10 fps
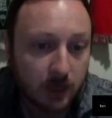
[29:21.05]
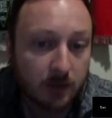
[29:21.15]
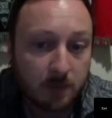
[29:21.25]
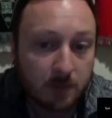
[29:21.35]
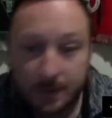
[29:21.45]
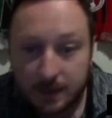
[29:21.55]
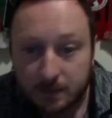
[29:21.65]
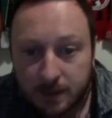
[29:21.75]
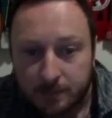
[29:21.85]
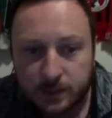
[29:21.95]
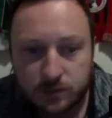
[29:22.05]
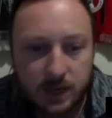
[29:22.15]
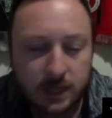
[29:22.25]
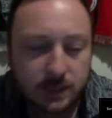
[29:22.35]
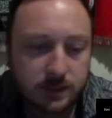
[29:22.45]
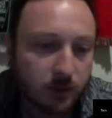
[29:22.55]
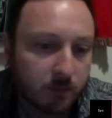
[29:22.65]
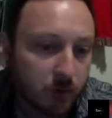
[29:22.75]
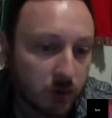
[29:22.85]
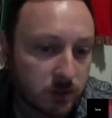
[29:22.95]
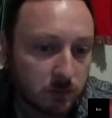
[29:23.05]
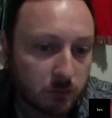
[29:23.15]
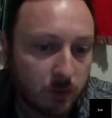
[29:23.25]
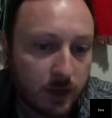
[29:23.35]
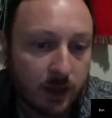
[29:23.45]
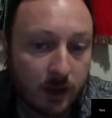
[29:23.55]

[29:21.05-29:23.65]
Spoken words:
Maybe try his luck abroad somewhere.